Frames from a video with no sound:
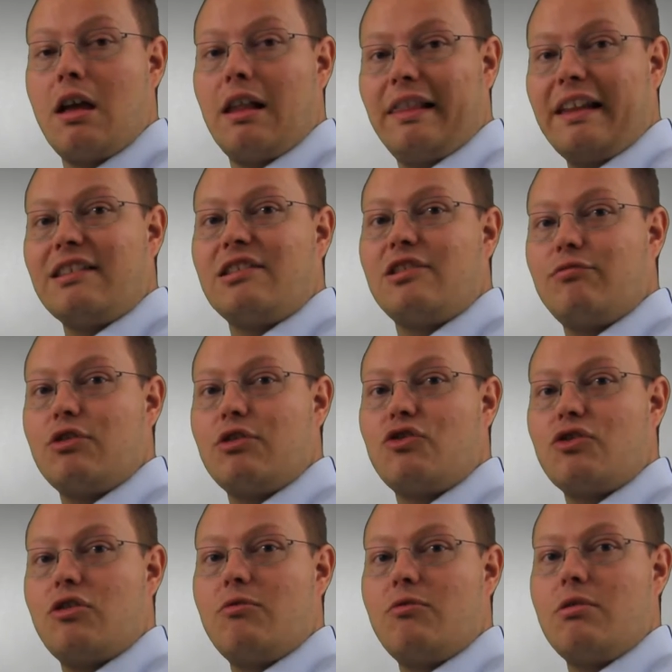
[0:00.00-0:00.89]
Let's switch
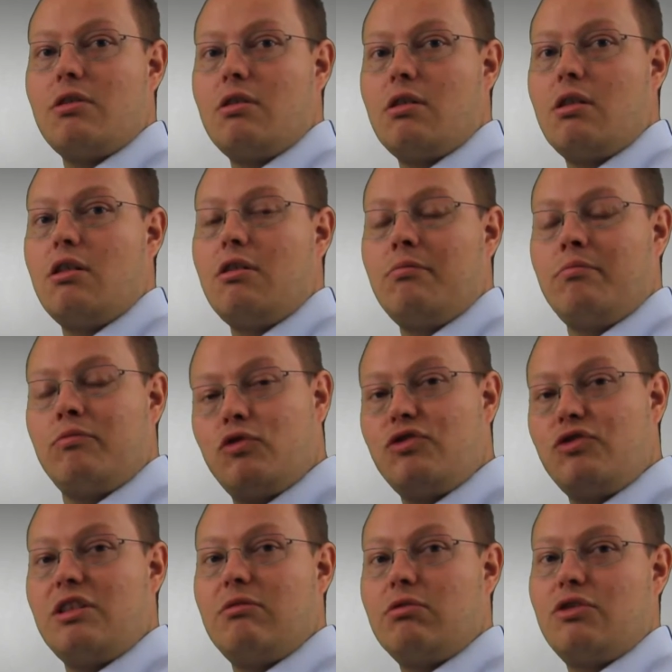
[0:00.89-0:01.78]
over now to
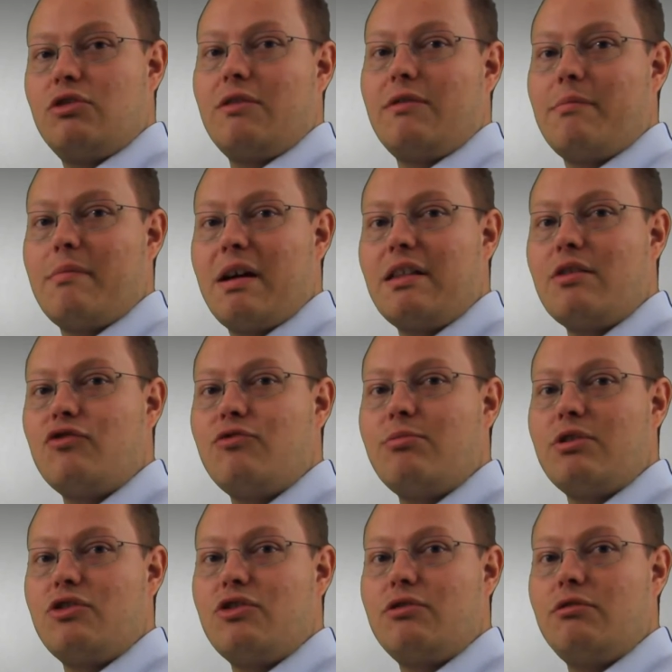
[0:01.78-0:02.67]
SQL Server
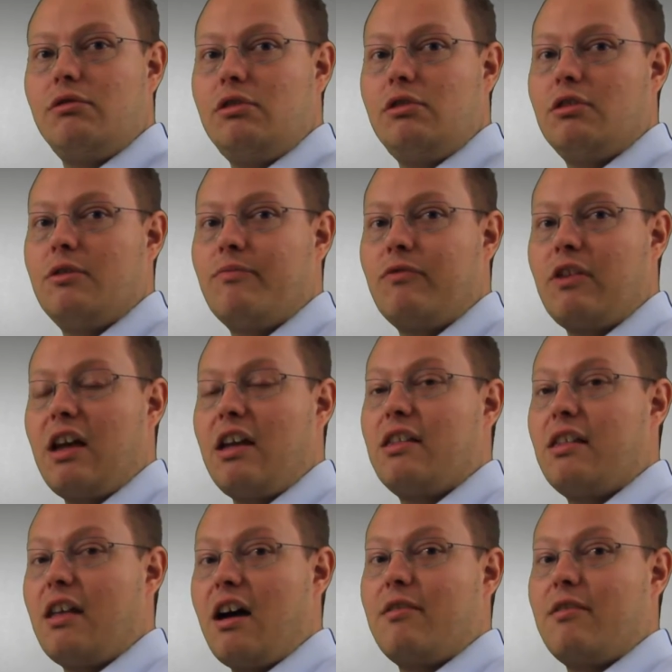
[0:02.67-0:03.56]
Management Studio,
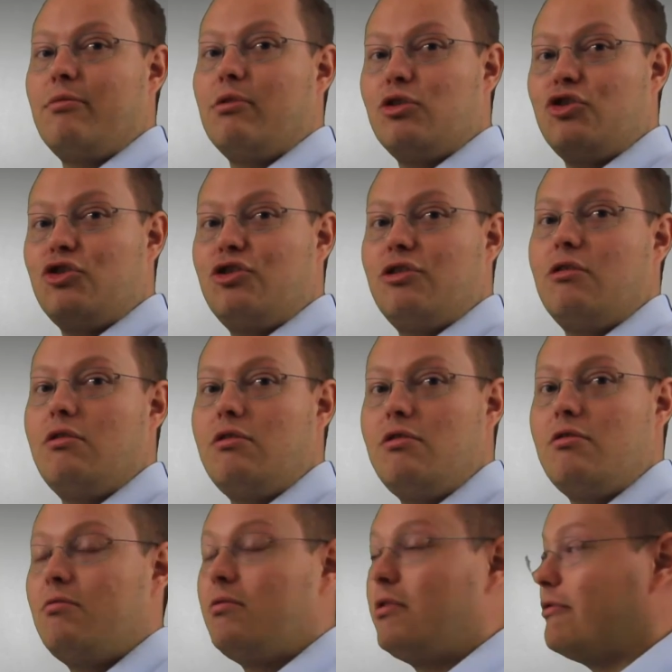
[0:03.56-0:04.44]
and I will show
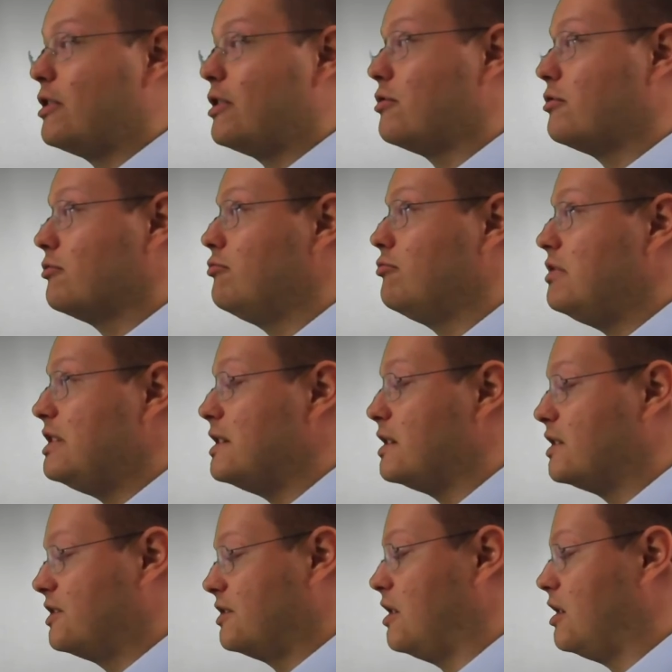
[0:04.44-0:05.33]
you with a concrete
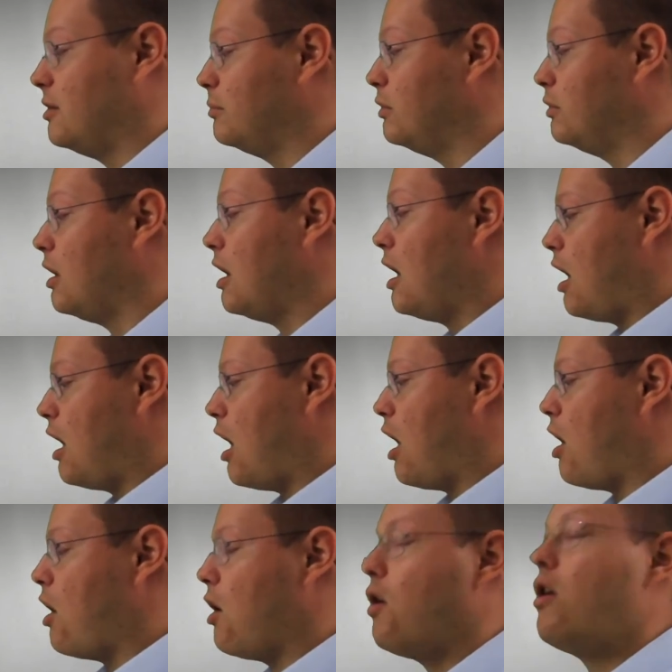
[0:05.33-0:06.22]
example
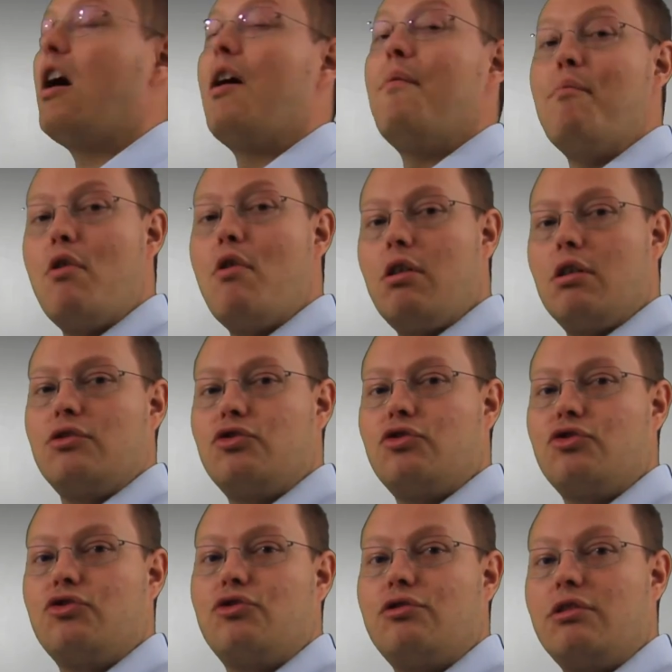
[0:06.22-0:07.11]
how a
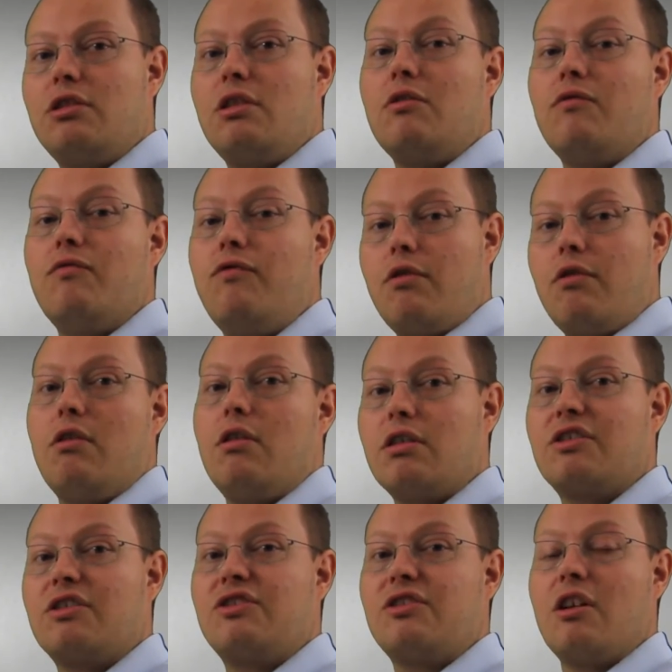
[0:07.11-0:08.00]
merge join
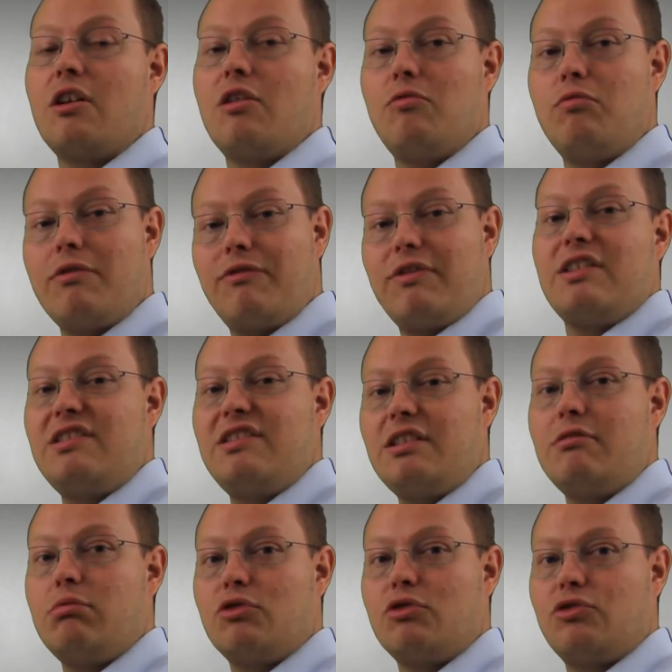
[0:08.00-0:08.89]
works within
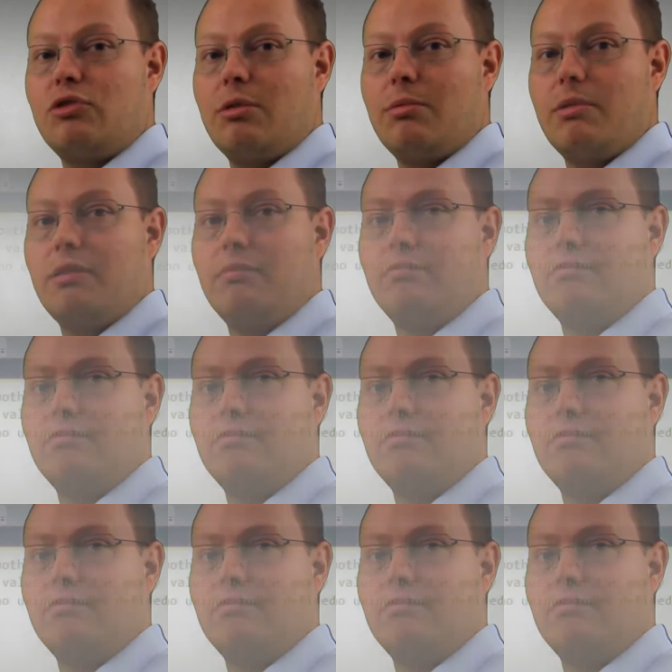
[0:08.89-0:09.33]
SQL Server.